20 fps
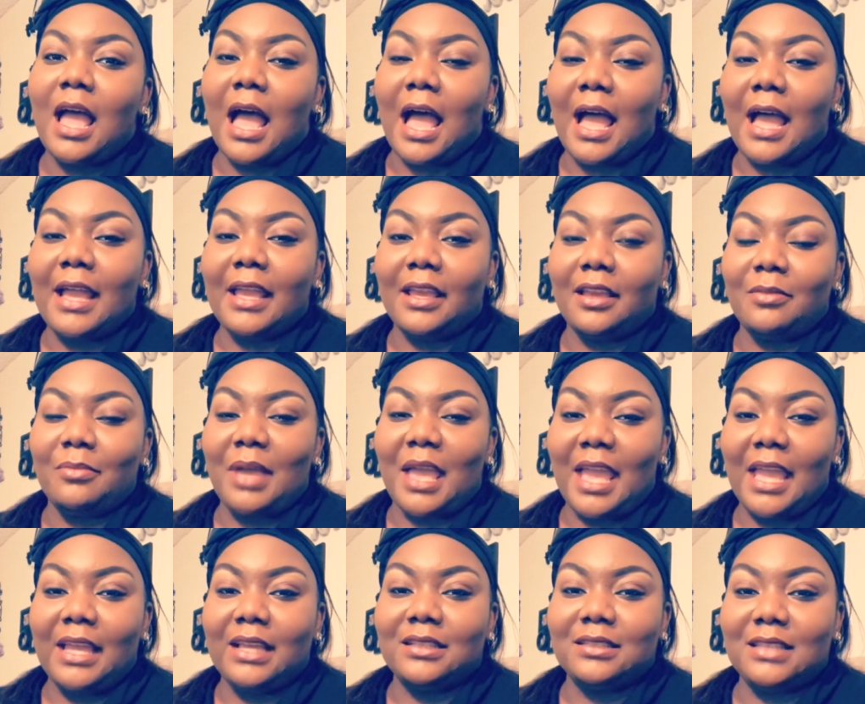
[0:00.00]
I am
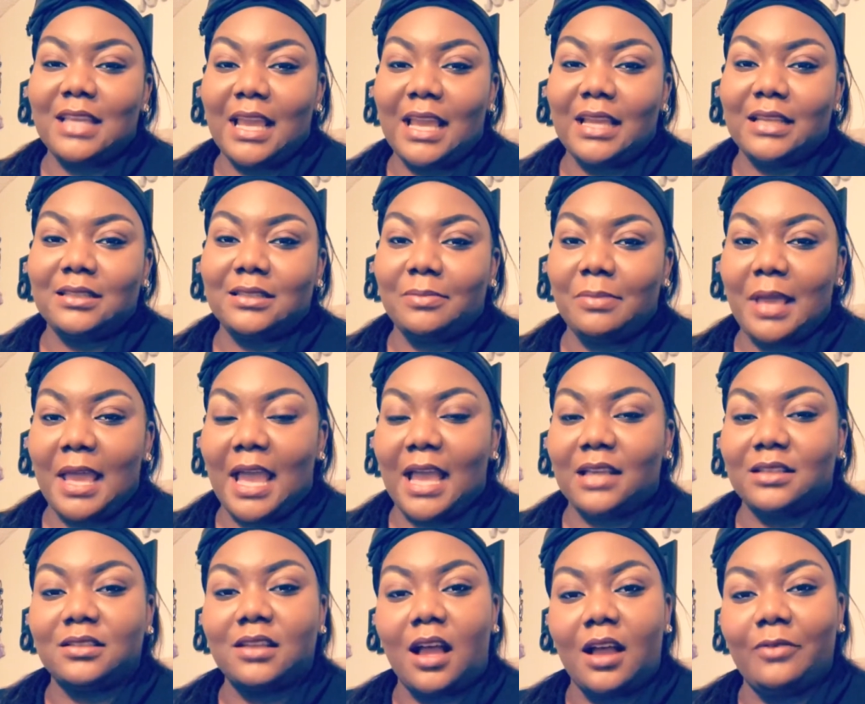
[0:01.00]
8 days
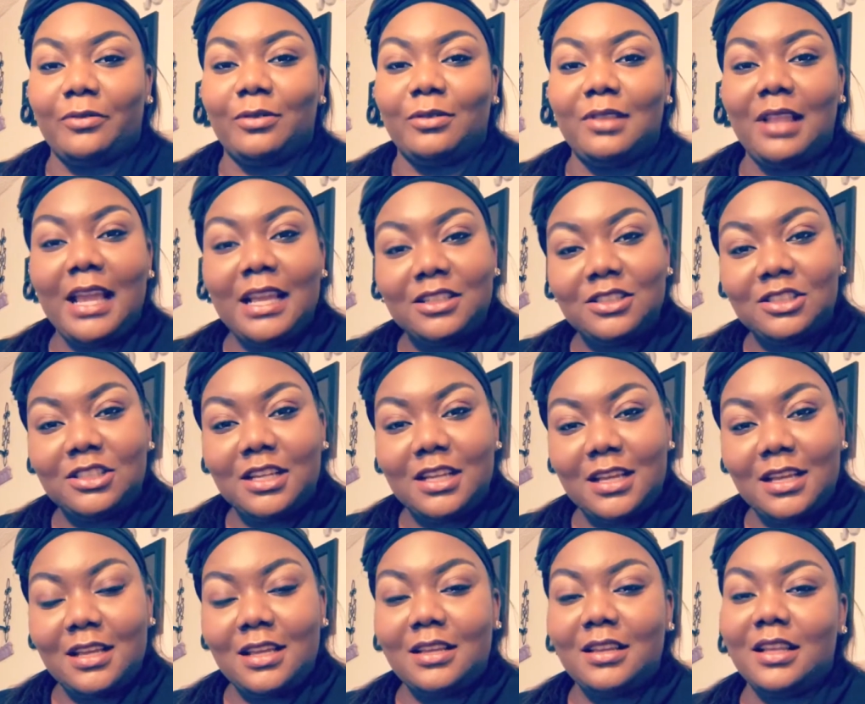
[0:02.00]
past
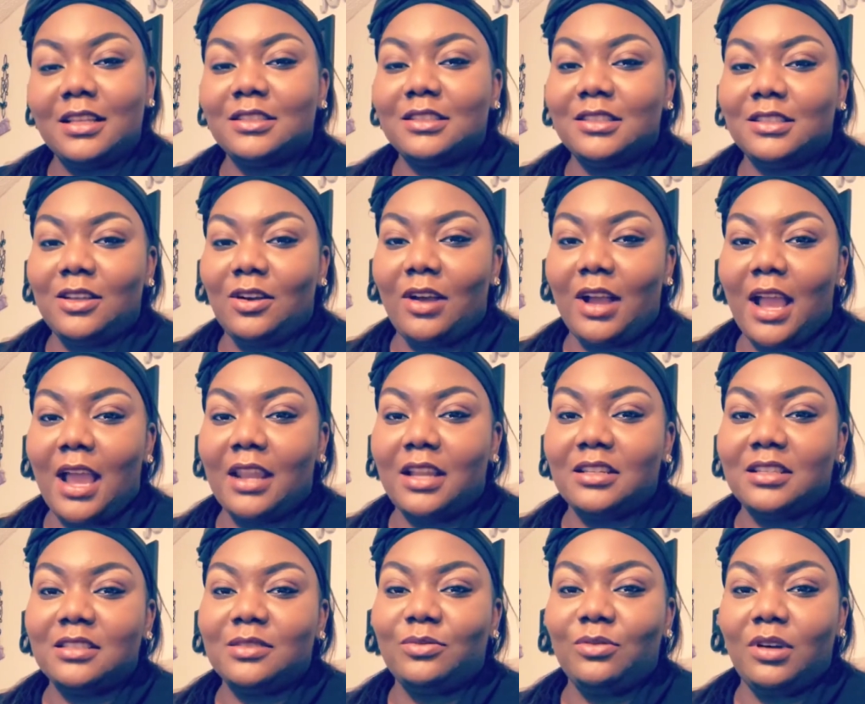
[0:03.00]
ovulation, and so I kind
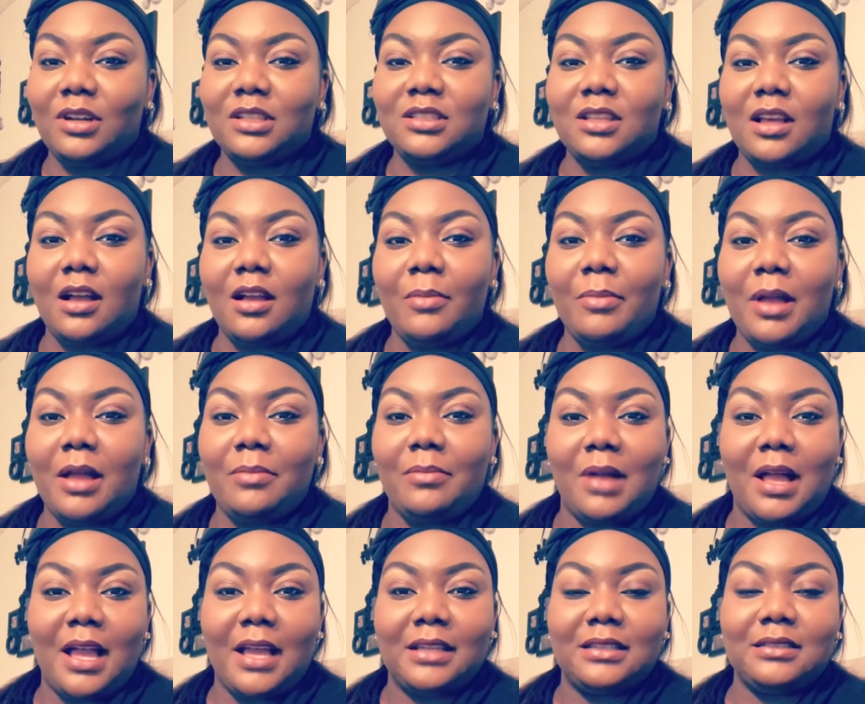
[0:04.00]
of just want to talk about
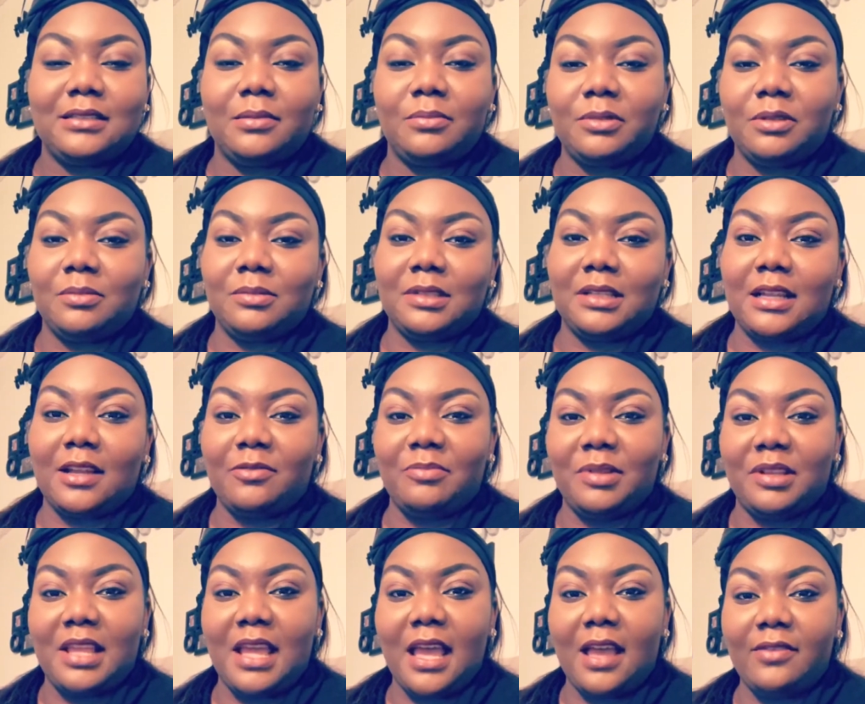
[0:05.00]
my symptoms that I've
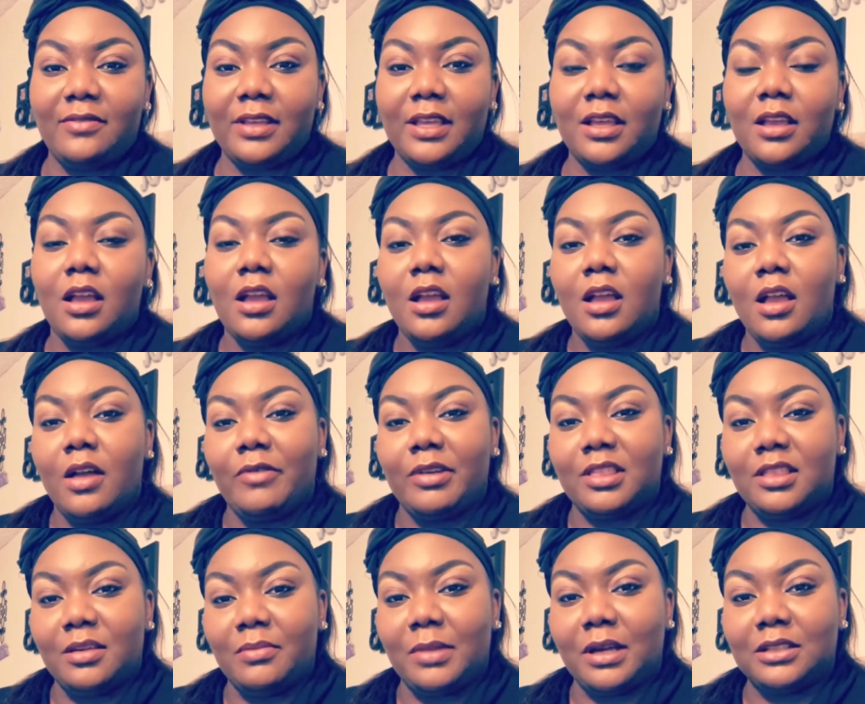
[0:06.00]
been having
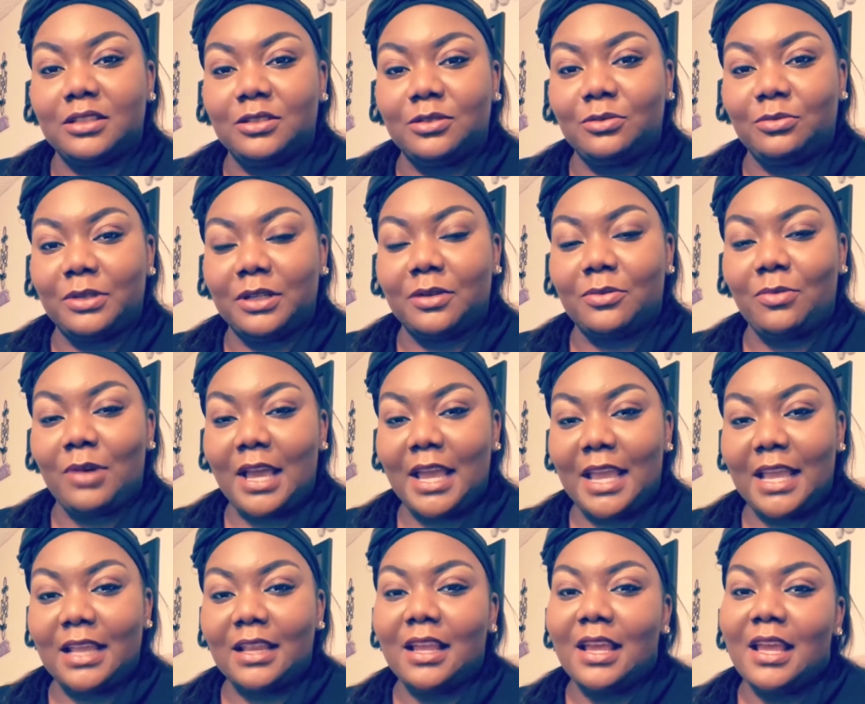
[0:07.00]
within my 2-week
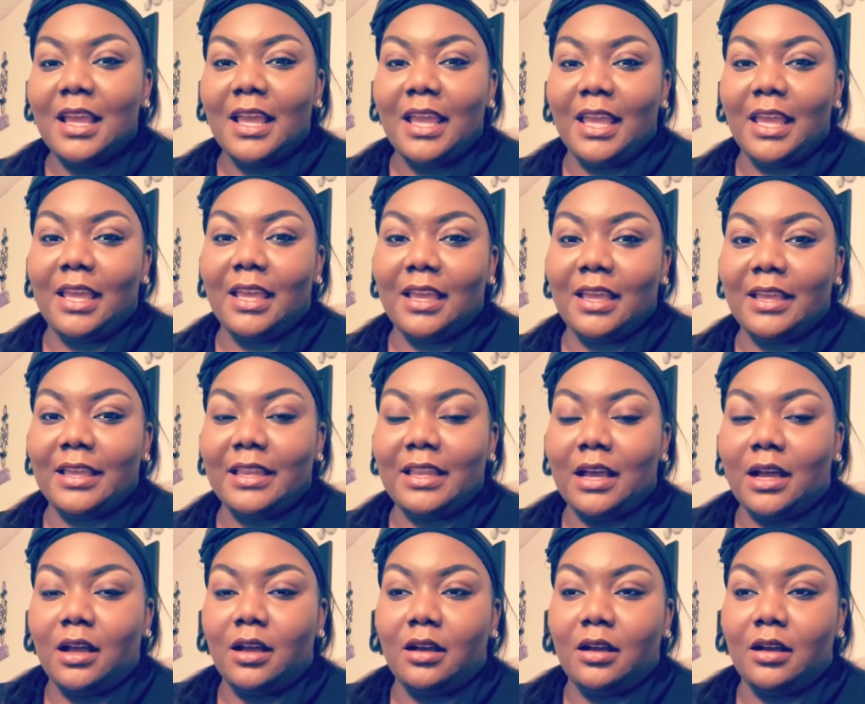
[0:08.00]
wait, and